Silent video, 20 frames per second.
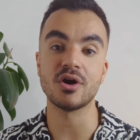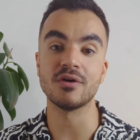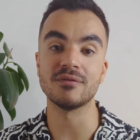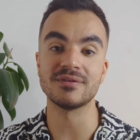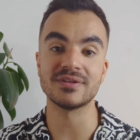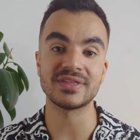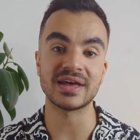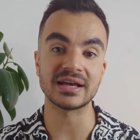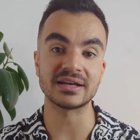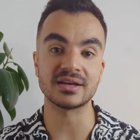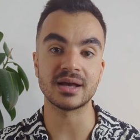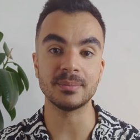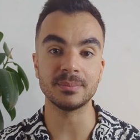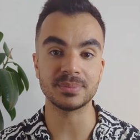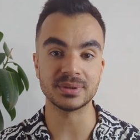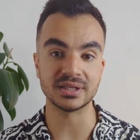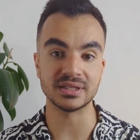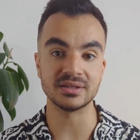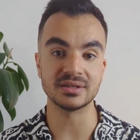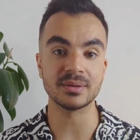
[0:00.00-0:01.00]
of that
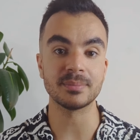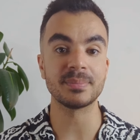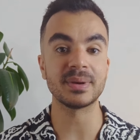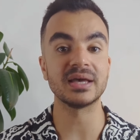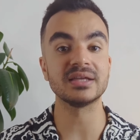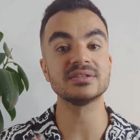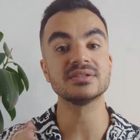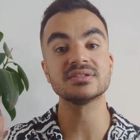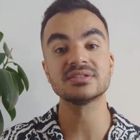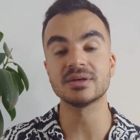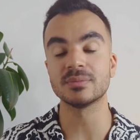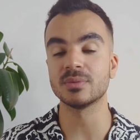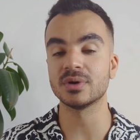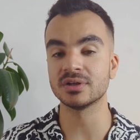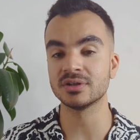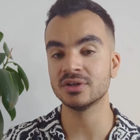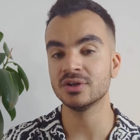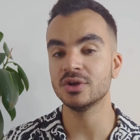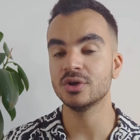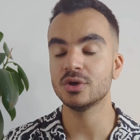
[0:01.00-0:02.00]
company compared to
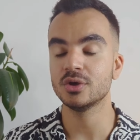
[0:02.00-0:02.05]
someone